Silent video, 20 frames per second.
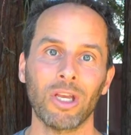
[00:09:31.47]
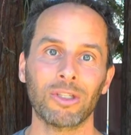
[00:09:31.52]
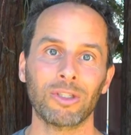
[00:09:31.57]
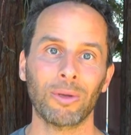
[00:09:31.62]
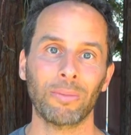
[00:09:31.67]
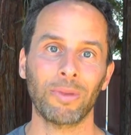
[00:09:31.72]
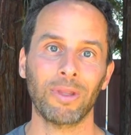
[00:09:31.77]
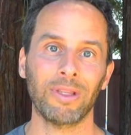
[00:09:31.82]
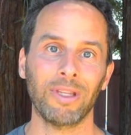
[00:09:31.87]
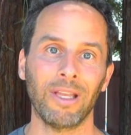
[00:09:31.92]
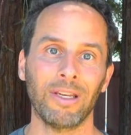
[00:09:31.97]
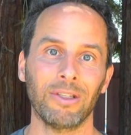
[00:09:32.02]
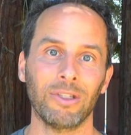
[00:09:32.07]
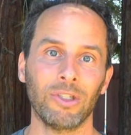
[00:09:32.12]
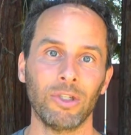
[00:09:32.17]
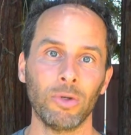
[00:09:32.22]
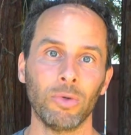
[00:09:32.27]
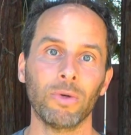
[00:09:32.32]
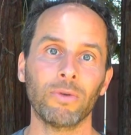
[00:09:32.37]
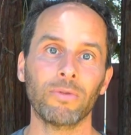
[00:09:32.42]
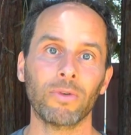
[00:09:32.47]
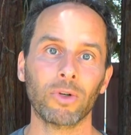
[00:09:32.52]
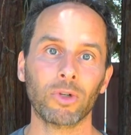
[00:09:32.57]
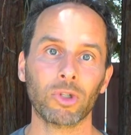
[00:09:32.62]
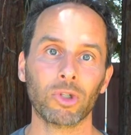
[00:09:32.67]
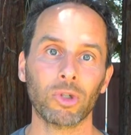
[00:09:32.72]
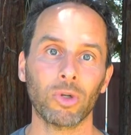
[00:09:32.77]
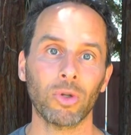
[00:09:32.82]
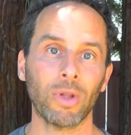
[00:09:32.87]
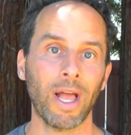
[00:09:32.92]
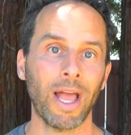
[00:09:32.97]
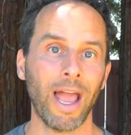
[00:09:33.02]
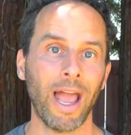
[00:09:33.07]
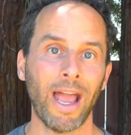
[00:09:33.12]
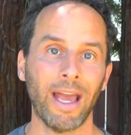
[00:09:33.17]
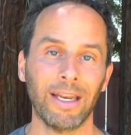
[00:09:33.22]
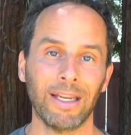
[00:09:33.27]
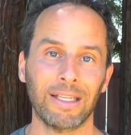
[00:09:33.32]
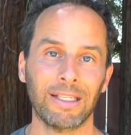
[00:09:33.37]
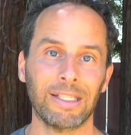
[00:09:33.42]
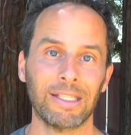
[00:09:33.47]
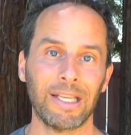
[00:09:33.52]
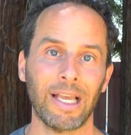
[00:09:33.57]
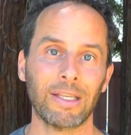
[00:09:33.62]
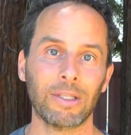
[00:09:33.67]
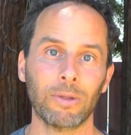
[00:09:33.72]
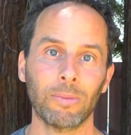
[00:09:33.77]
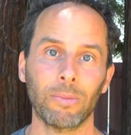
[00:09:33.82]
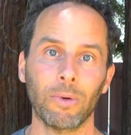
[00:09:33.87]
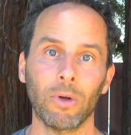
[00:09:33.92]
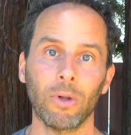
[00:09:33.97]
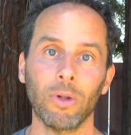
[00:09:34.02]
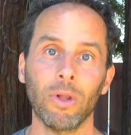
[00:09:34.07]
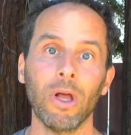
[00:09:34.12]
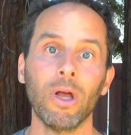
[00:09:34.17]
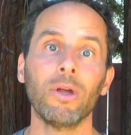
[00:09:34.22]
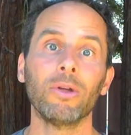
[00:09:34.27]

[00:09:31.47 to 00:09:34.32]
something that is universal and accessible